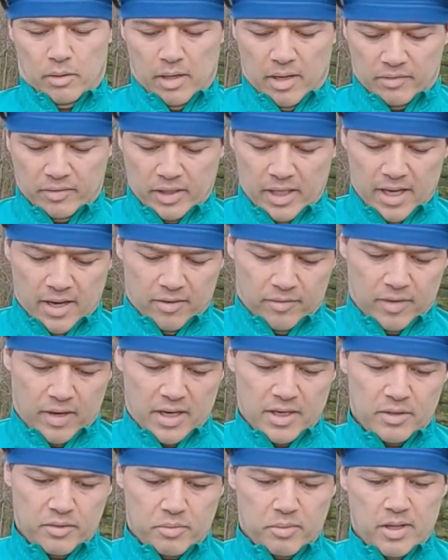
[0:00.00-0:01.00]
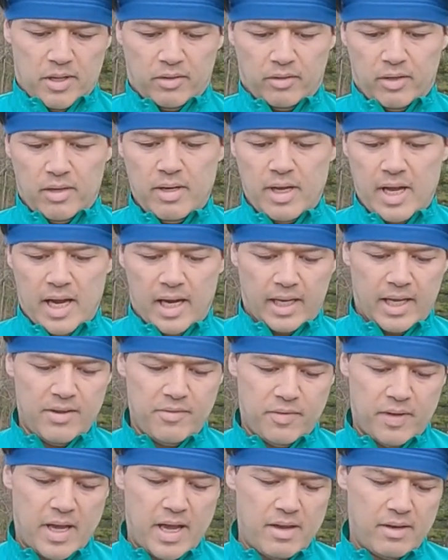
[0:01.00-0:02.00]
We'll have to let it find its way through. I
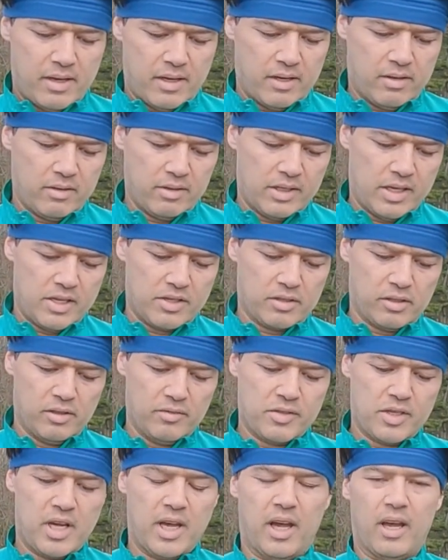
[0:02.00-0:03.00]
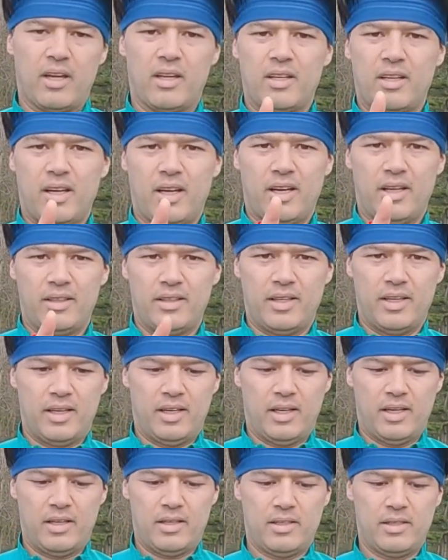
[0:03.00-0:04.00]
keep forgetting I've got these gloves here, and
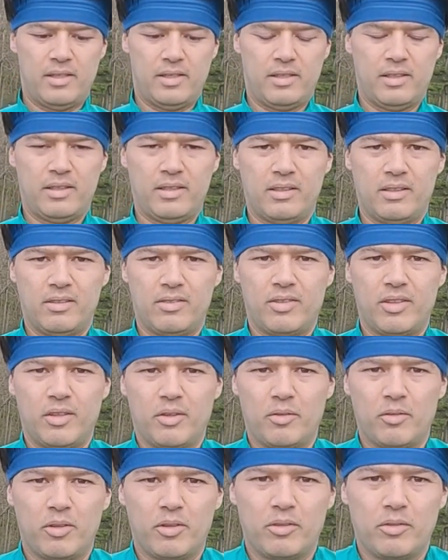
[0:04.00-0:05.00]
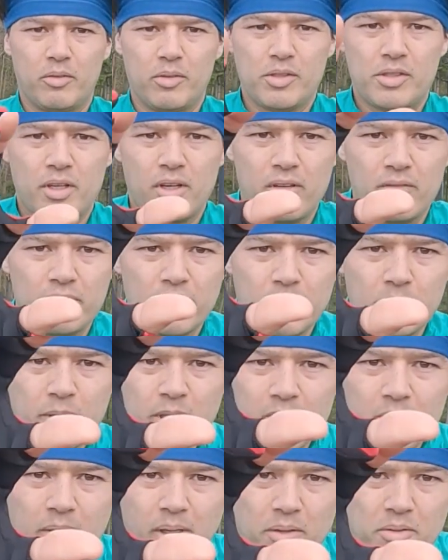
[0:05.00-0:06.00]
the ones I got from
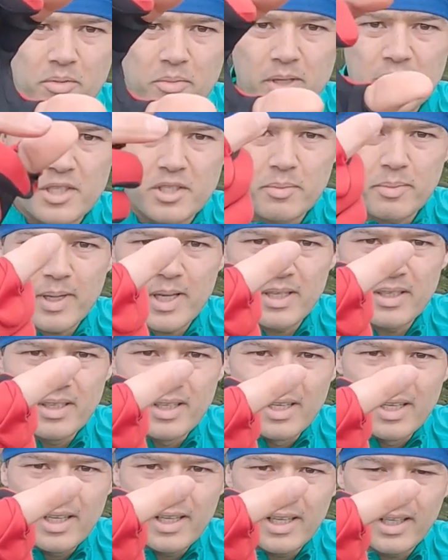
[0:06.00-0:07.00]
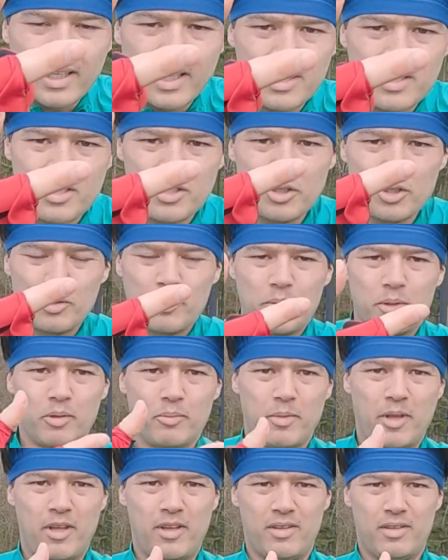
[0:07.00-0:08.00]
when I was away in Japan. You can actually open
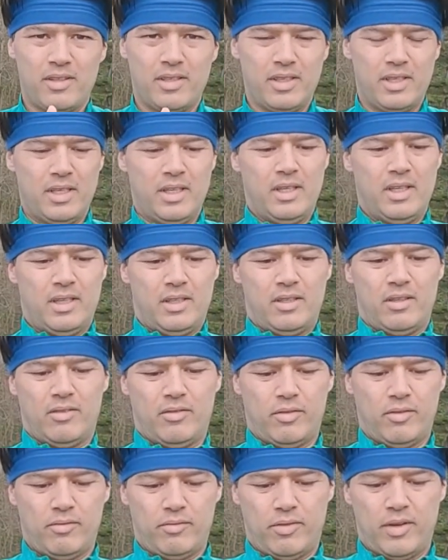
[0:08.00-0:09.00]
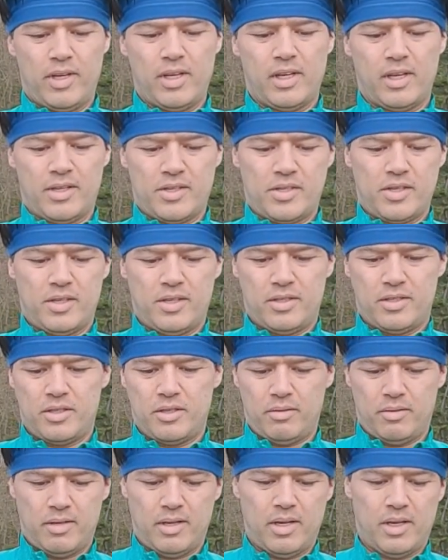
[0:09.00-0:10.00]
up the front fingers
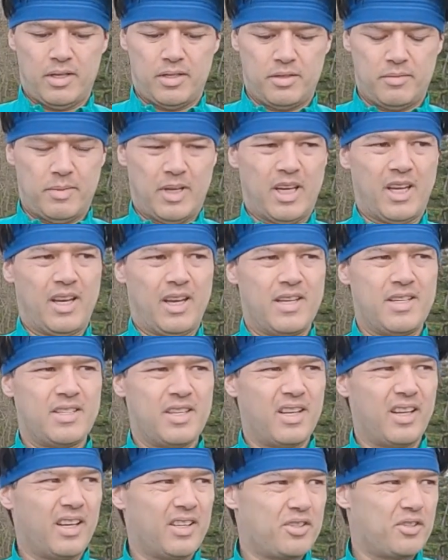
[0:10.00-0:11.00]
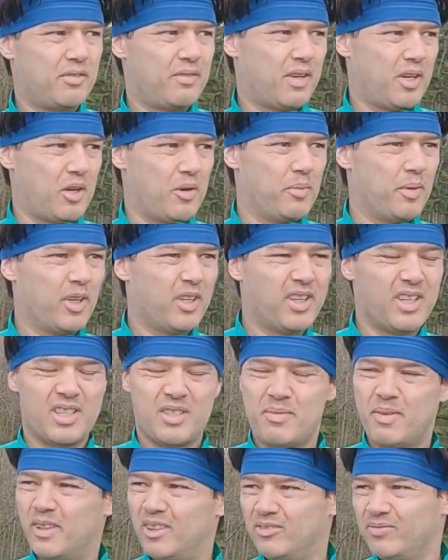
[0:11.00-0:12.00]
to make it easy to get stuff out your
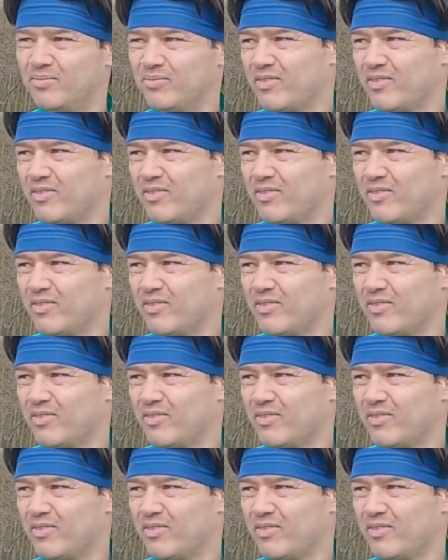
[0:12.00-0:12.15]
pockets, but